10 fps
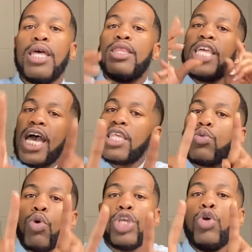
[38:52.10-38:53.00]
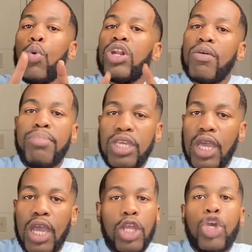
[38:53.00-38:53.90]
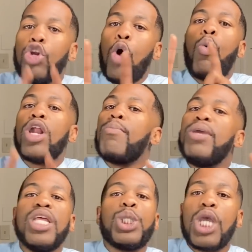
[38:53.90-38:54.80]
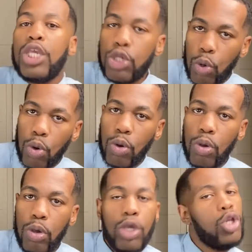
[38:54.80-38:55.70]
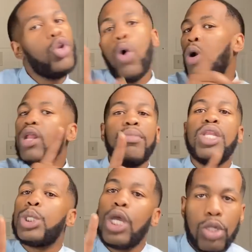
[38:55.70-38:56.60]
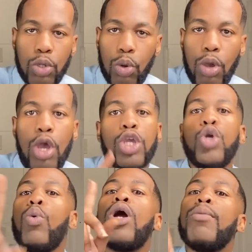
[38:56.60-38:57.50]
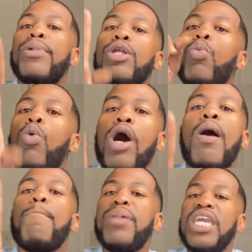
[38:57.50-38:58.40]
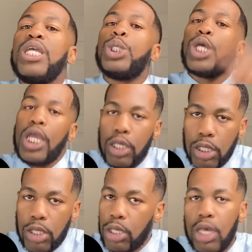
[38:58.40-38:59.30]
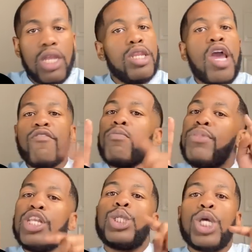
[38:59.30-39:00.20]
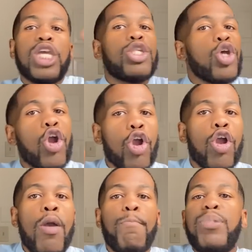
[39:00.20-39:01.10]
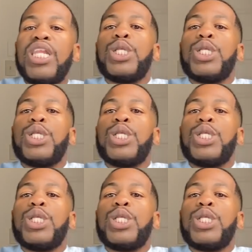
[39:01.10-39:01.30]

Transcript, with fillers: that's where you want to be at. You don't want to be the chaser. You don't want to be the chaser. You want to be the one being chased. Never be the chaser, be the